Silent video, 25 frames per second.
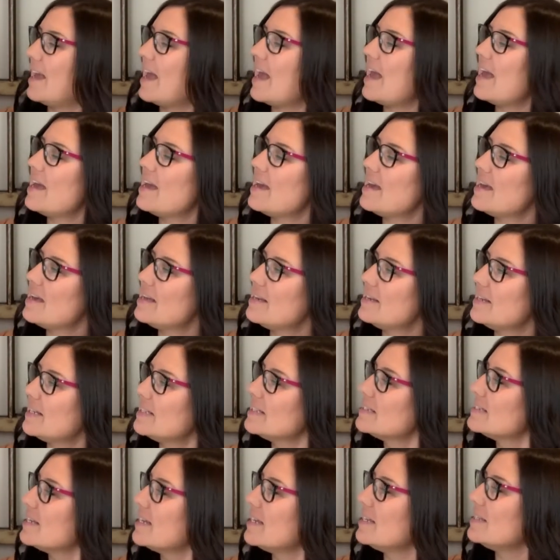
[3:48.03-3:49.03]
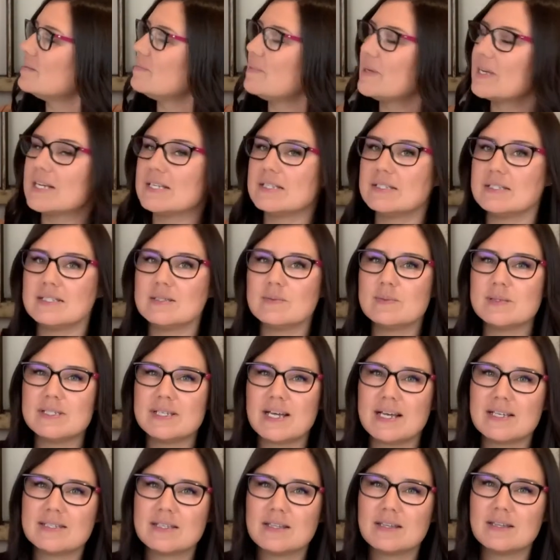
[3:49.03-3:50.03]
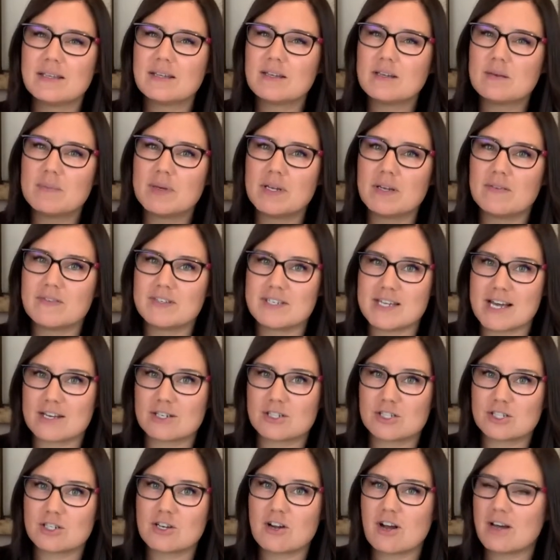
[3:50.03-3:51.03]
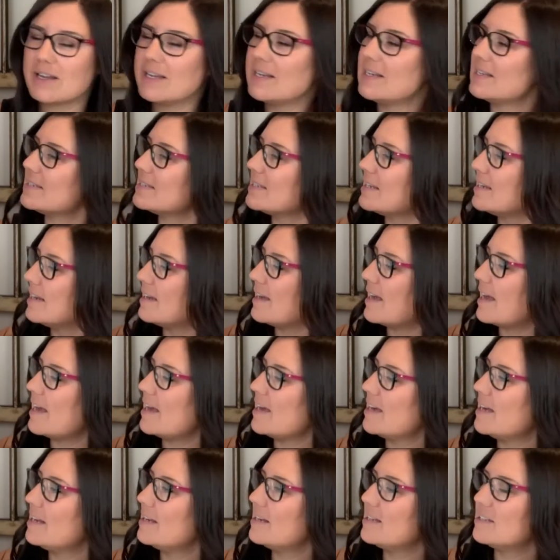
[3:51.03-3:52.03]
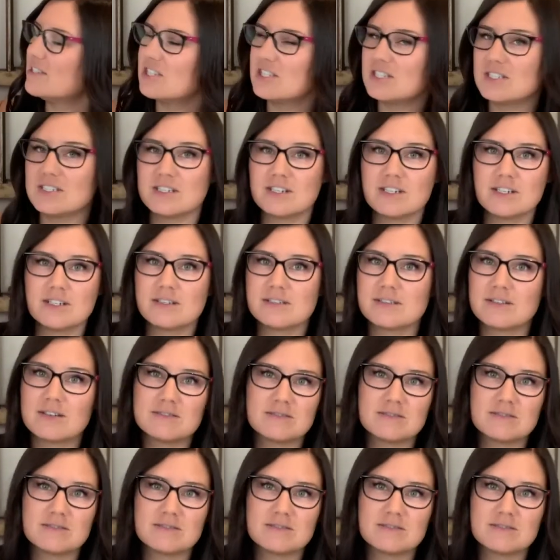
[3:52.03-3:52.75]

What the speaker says: And it's nice because this one has a little bit of a texture on it, and it's just a good